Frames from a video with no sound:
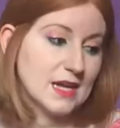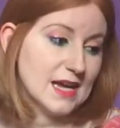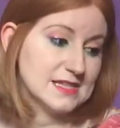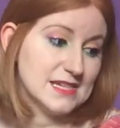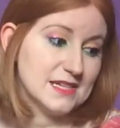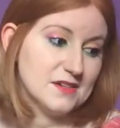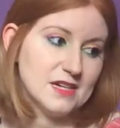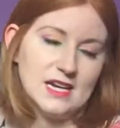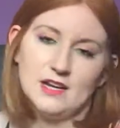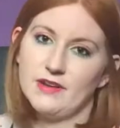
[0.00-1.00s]
as in
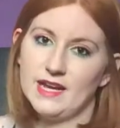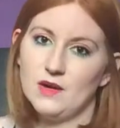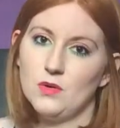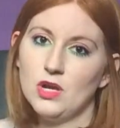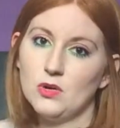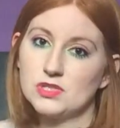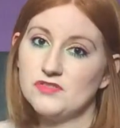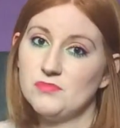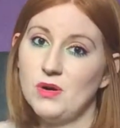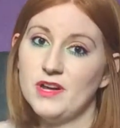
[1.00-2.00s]
clearing out a lot
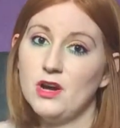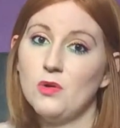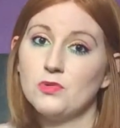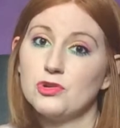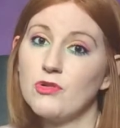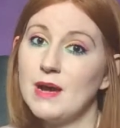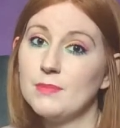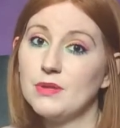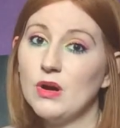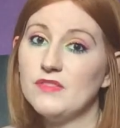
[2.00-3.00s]
of my old crap
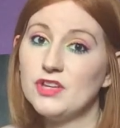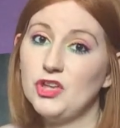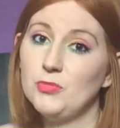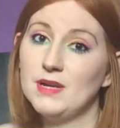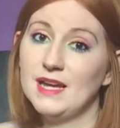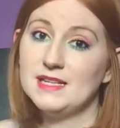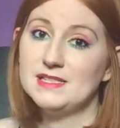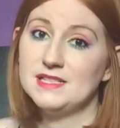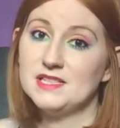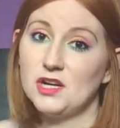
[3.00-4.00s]
that I've
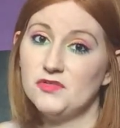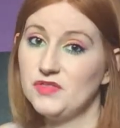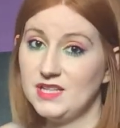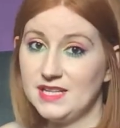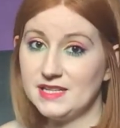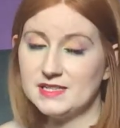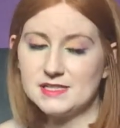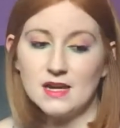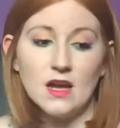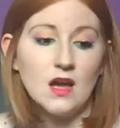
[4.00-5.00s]
accumulated over the years.